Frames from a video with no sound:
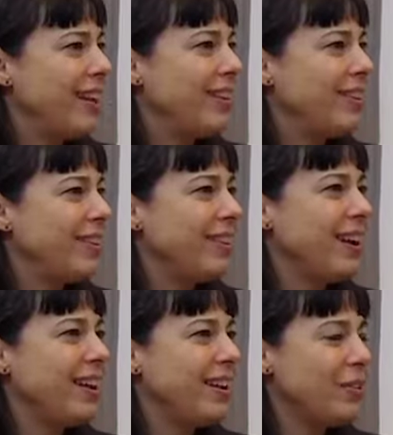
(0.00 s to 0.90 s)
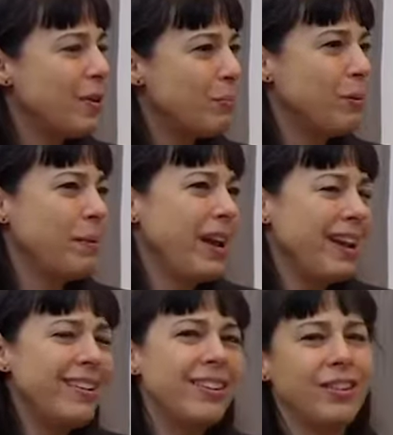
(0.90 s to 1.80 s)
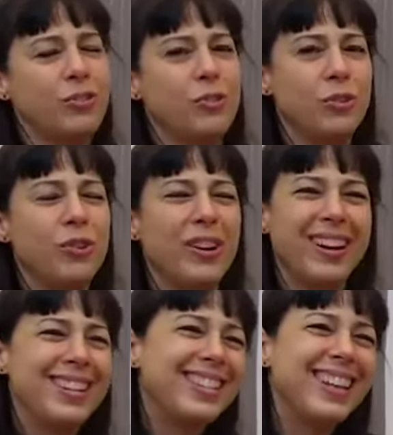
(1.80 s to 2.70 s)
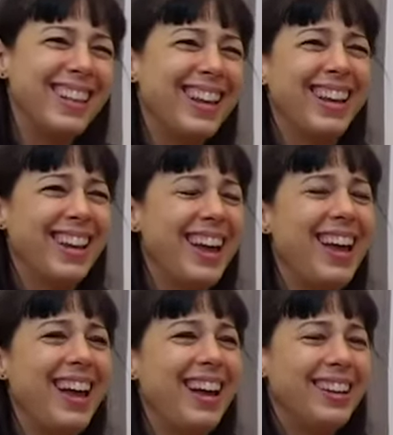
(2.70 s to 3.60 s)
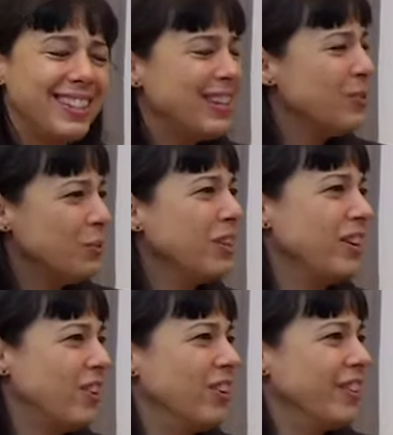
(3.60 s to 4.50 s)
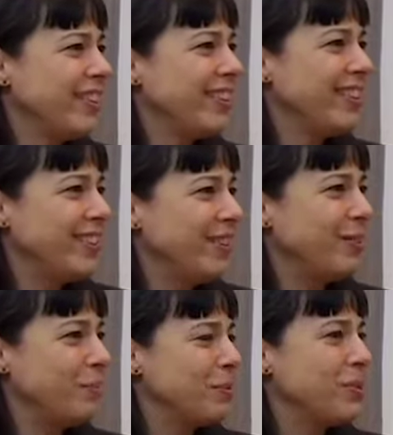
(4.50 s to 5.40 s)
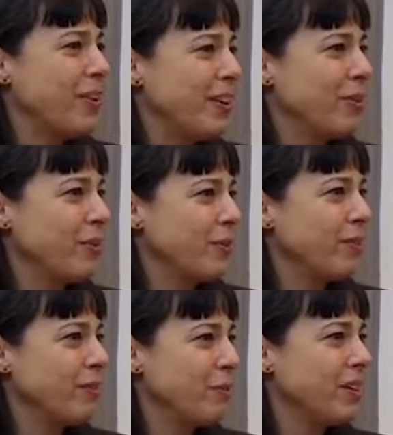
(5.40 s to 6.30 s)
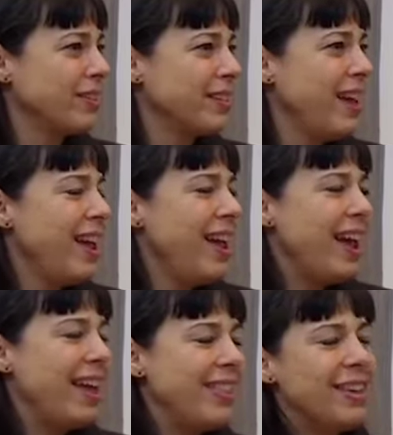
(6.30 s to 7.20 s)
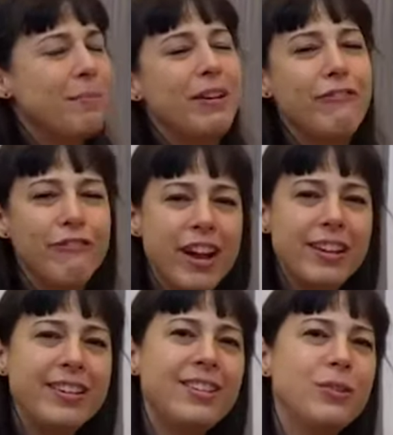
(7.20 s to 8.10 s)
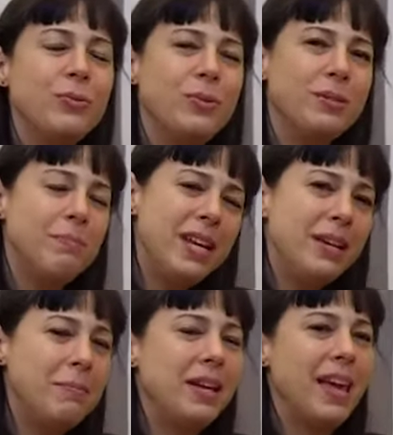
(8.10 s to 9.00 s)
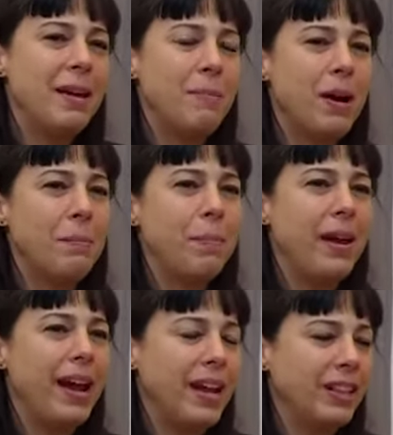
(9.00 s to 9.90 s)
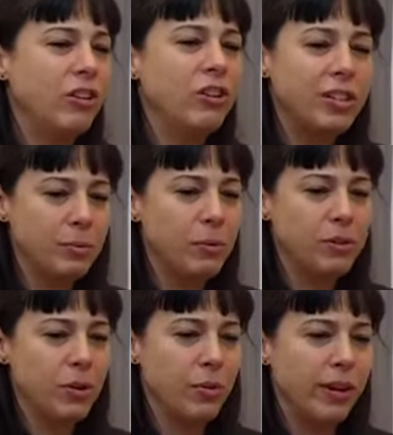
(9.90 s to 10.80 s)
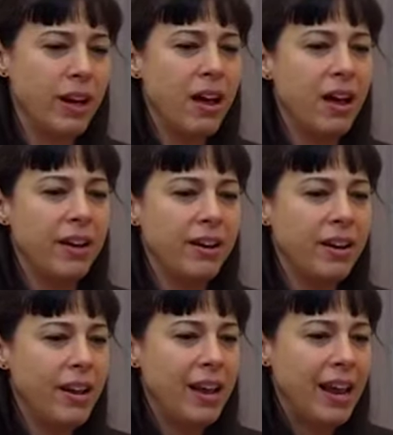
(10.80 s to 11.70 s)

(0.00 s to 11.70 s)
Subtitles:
And I put my hand on his shoulder and I said, like, "It sounds really hard. You know, I'm sorry you're going through this." And then my friend who was meeting me came up and looked at what was going on